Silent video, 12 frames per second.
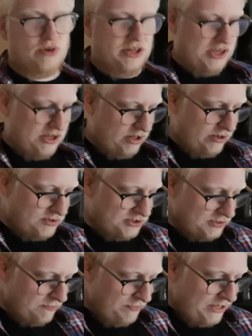really
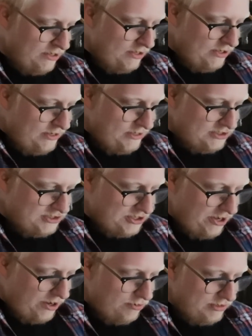close.
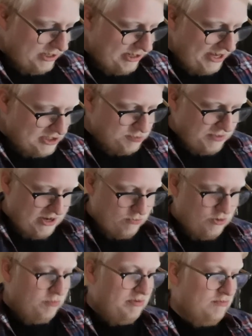So the next beer
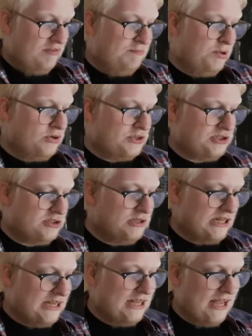will be with
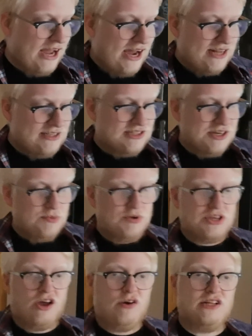Buxton, and we're
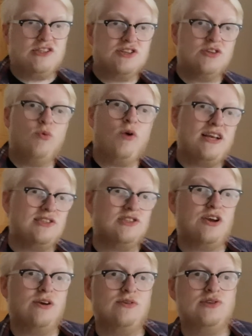going to the West
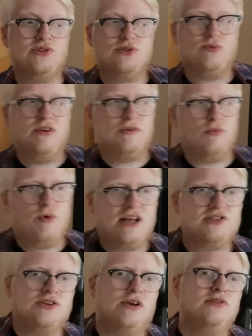Coast with a
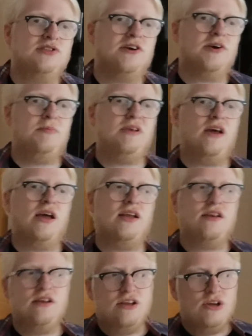West Coast IPA,
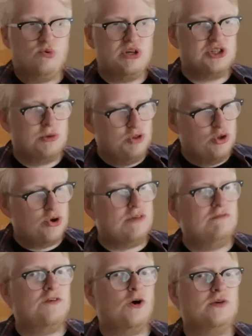which I'm
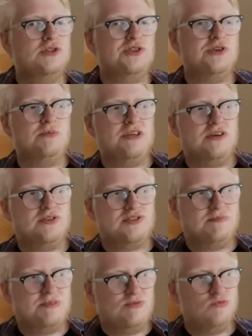looking forward to because
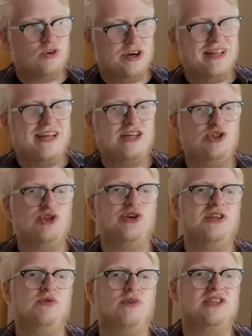I've been really
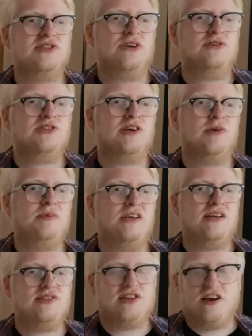enjoying the West Coast
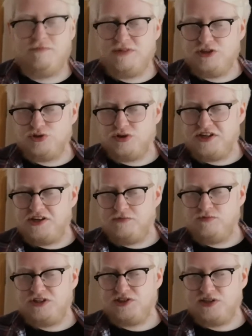IPAs that I've been drinking
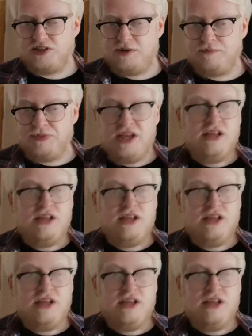recently.